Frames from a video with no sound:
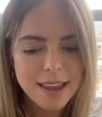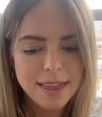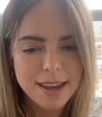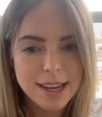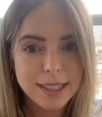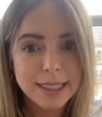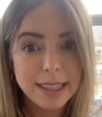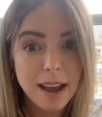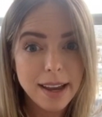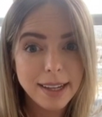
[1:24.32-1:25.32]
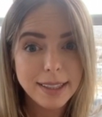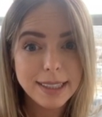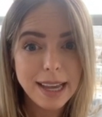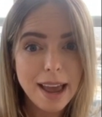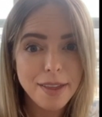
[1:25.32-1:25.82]
The
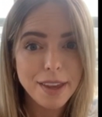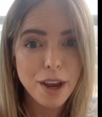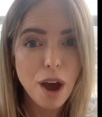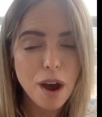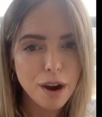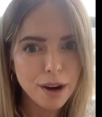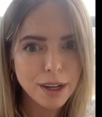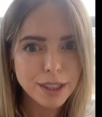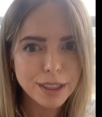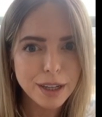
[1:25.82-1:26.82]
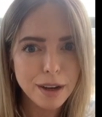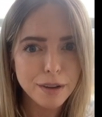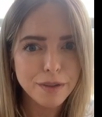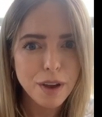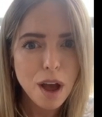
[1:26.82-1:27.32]
science and the art
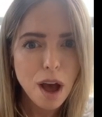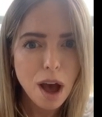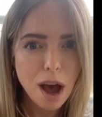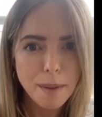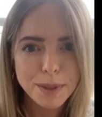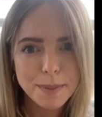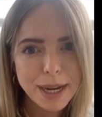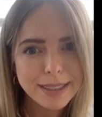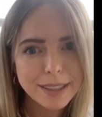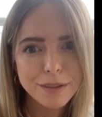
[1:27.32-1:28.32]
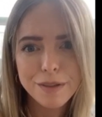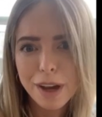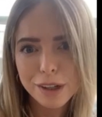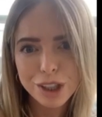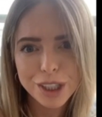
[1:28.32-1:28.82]
of optimizing
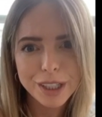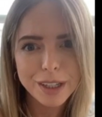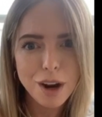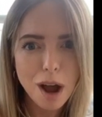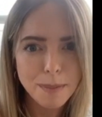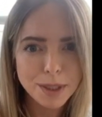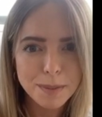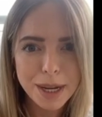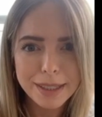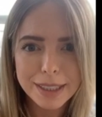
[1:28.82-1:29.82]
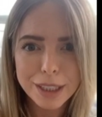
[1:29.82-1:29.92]
function, optimizing